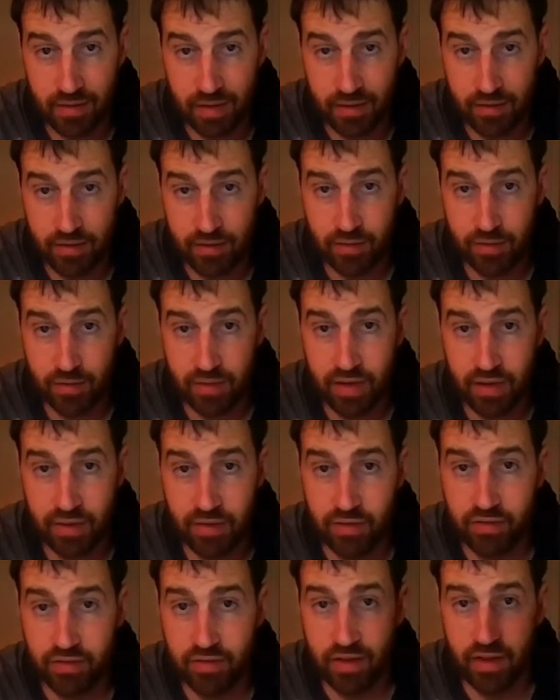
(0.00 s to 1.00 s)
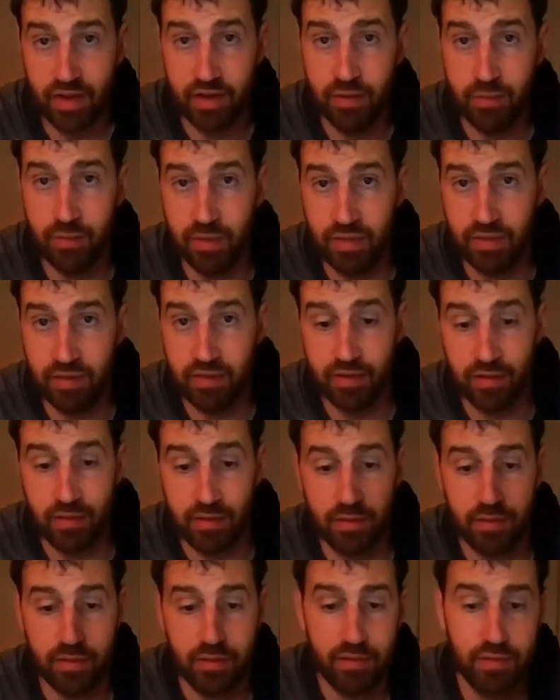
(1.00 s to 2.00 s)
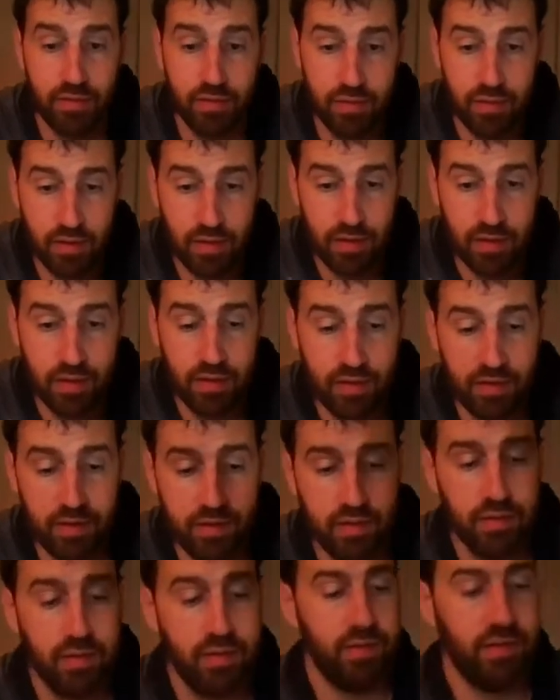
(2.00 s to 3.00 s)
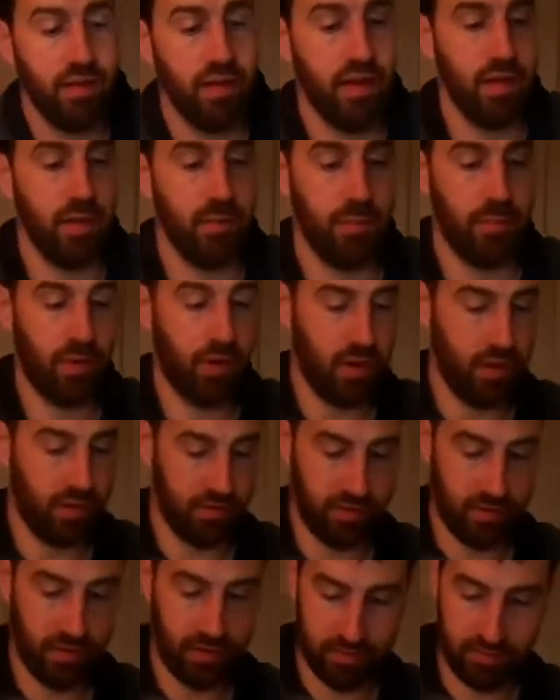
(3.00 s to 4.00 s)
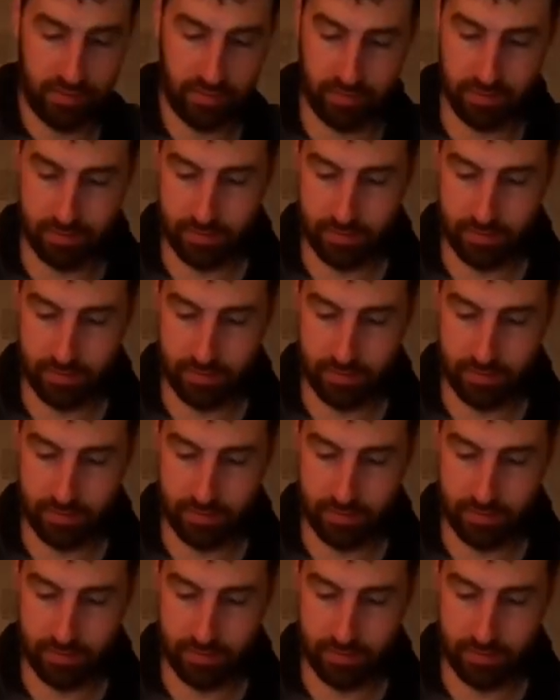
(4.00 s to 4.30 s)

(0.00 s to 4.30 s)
Now to do the other side with the same process.